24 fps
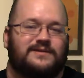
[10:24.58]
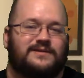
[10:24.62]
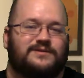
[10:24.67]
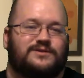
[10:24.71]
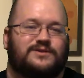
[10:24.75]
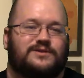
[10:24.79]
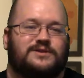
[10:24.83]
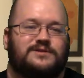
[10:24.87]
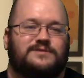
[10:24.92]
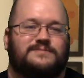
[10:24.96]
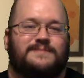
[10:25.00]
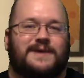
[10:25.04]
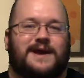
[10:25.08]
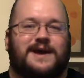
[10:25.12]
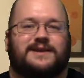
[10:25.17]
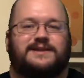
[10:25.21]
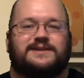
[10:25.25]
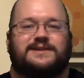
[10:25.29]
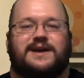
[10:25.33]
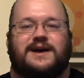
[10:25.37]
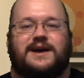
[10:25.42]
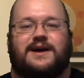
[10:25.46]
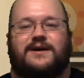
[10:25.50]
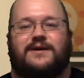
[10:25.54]

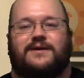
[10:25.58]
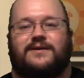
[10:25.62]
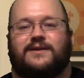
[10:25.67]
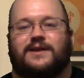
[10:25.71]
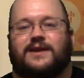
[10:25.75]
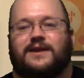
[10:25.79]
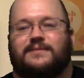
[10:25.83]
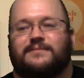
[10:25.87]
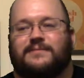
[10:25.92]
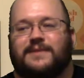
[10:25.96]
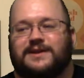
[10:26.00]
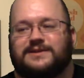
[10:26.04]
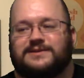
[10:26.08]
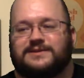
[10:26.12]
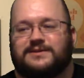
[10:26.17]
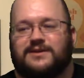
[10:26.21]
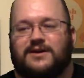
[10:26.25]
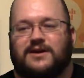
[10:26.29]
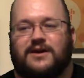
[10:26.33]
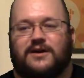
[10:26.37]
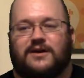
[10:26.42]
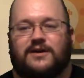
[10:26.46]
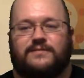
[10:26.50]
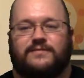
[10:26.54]
SmackDown, it makes it
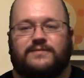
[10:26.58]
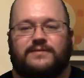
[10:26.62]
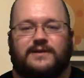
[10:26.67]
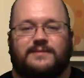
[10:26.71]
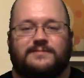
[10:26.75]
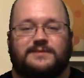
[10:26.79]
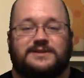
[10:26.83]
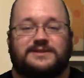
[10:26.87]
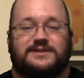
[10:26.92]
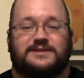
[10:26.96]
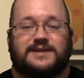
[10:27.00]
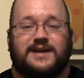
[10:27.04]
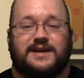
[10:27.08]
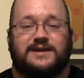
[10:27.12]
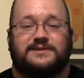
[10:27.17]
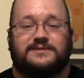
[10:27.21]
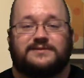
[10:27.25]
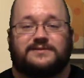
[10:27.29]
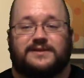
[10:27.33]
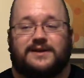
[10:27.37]
harder for them to schedule.